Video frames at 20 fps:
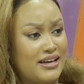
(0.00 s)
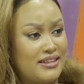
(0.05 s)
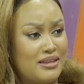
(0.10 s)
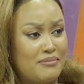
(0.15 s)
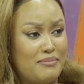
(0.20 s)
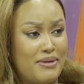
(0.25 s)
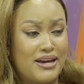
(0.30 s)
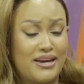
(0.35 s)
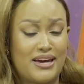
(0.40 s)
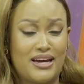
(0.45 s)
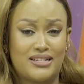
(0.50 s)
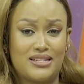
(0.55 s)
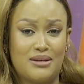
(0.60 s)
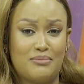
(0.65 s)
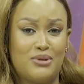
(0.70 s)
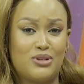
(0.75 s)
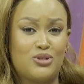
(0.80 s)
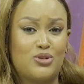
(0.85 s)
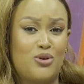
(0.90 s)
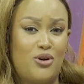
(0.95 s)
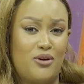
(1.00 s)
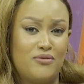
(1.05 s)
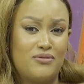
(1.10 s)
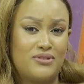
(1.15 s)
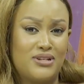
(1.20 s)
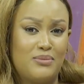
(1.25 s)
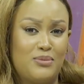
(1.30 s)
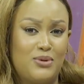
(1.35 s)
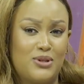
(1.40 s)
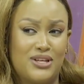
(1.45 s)
They might get a bit
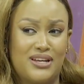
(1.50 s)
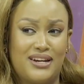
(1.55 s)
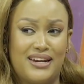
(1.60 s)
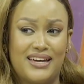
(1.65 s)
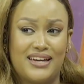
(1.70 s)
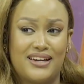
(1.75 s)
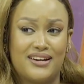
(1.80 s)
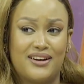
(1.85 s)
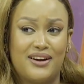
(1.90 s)
comfortable. They're like,